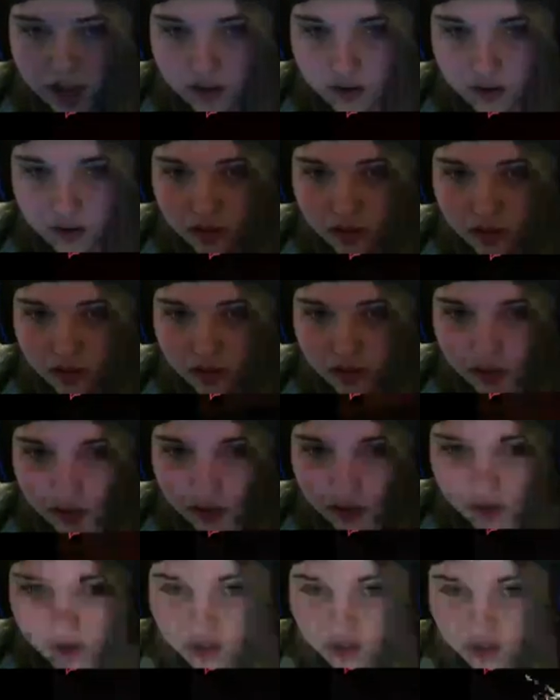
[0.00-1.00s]

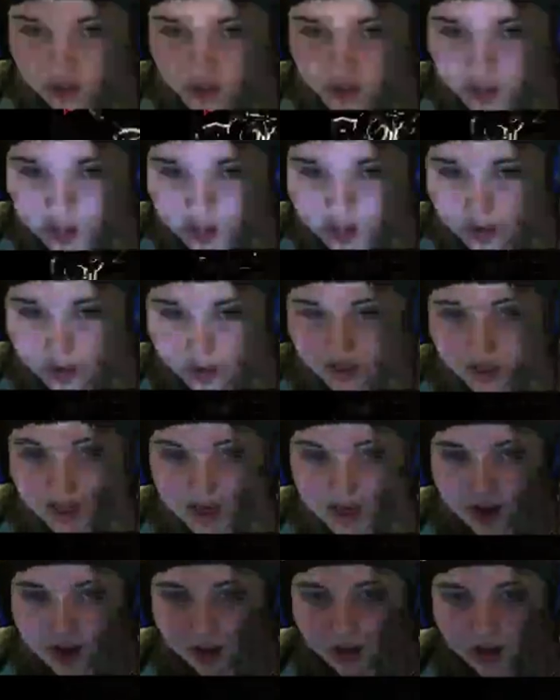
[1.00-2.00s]
Yeet! Get out of here! Get
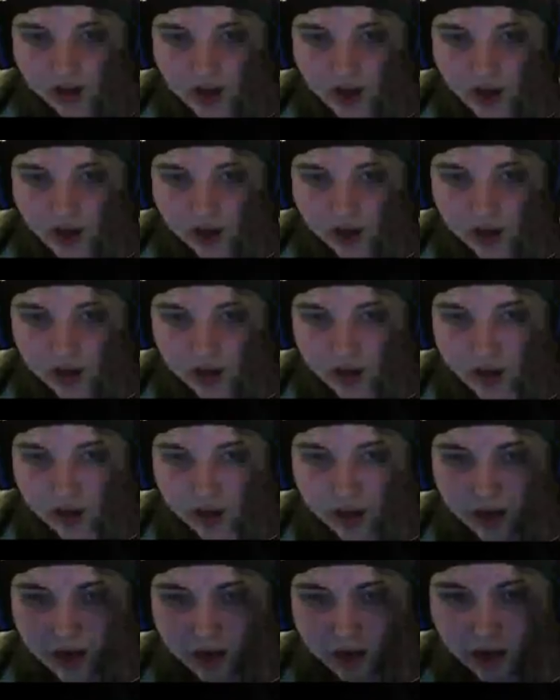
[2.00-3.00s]
out! Out! Out! Out! Out!
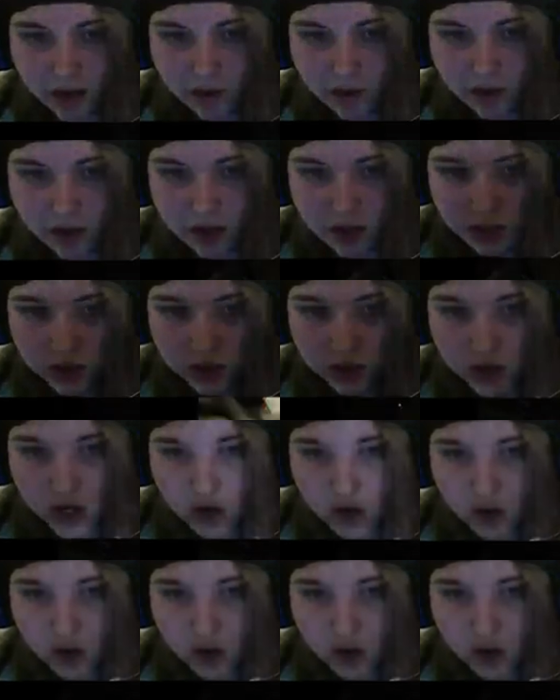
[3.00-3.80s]
Out! Out! No!